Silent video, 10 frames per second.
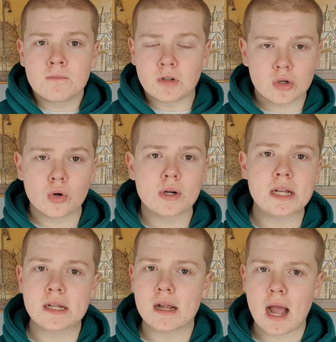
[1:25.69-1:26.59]

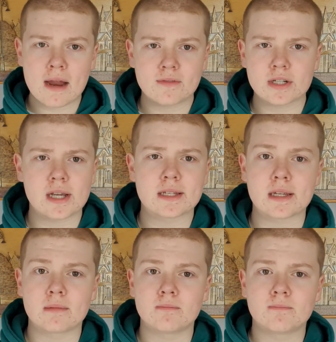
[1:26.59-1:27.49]
recording,
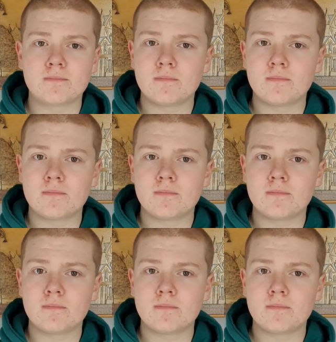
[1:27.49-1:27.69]
advertising,